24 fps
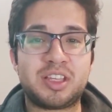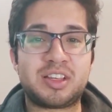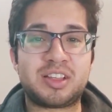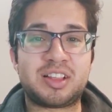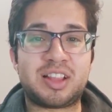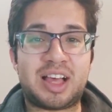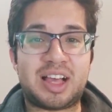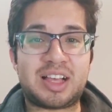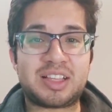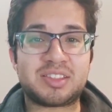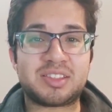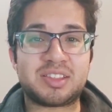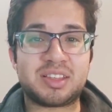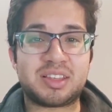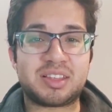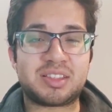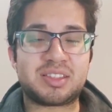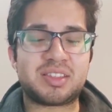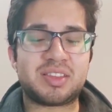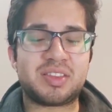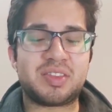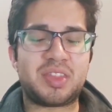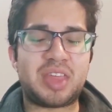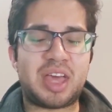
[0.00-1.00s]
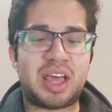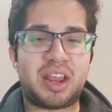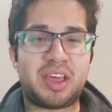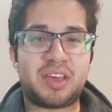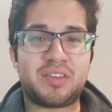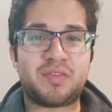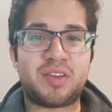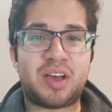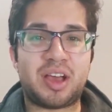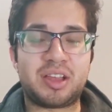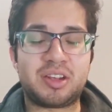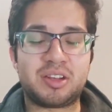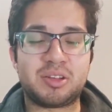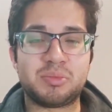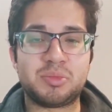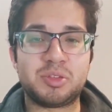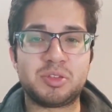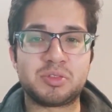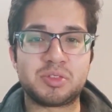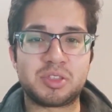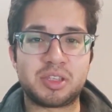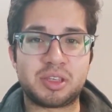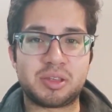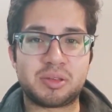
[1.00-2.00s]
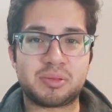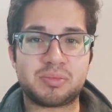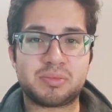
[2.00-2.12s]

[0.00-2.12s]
classics that I find amusing.